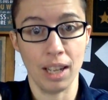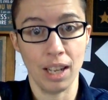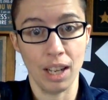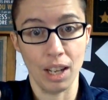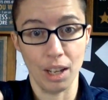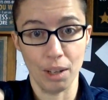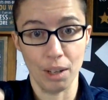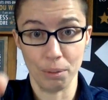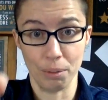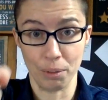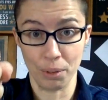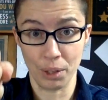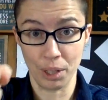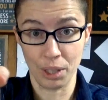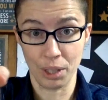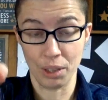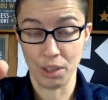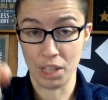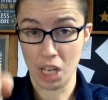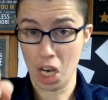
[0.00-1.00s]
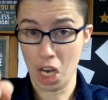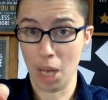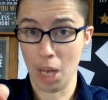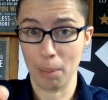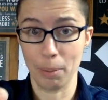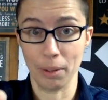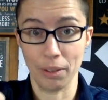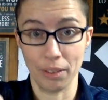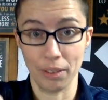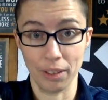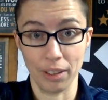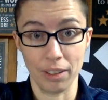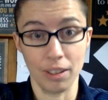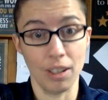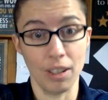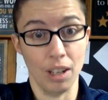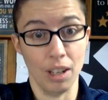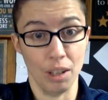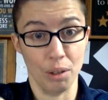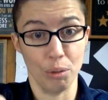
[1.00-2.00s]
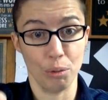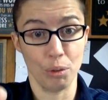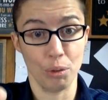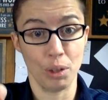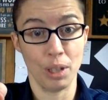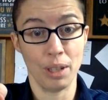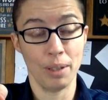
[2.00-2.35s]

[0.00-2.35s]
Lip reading: of the opposite of